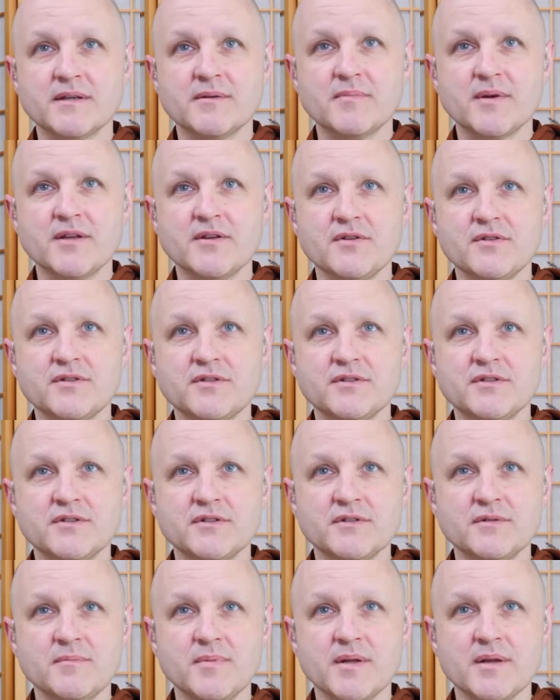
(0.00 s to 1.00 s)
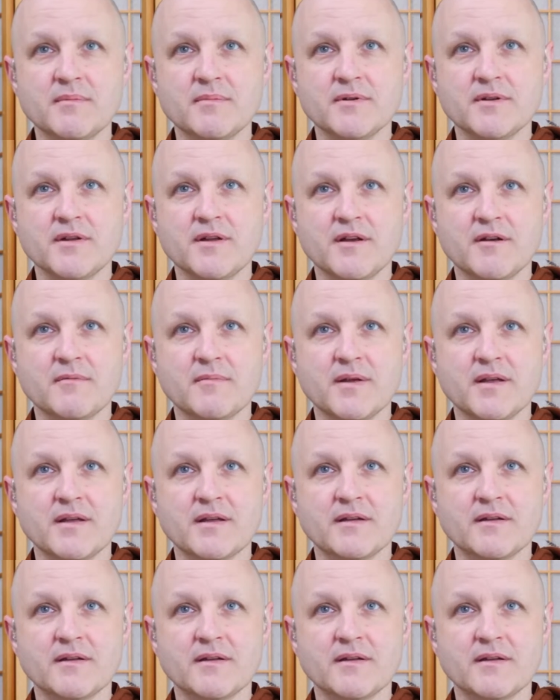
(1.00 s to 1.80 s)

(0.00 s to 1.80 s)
but you should be able to hear me.